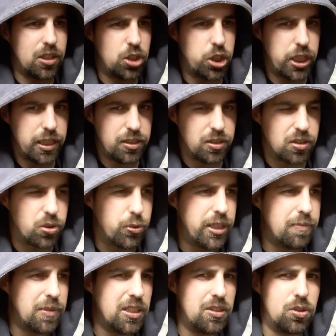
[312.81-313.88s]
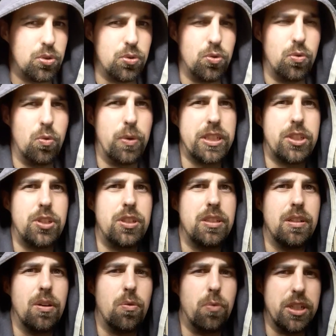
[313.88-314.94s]
change the treatment to
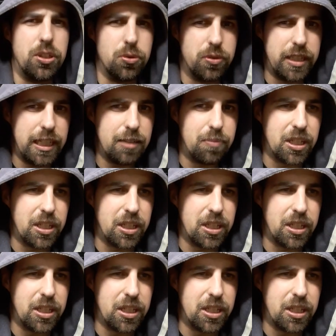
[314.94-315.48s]
what you need,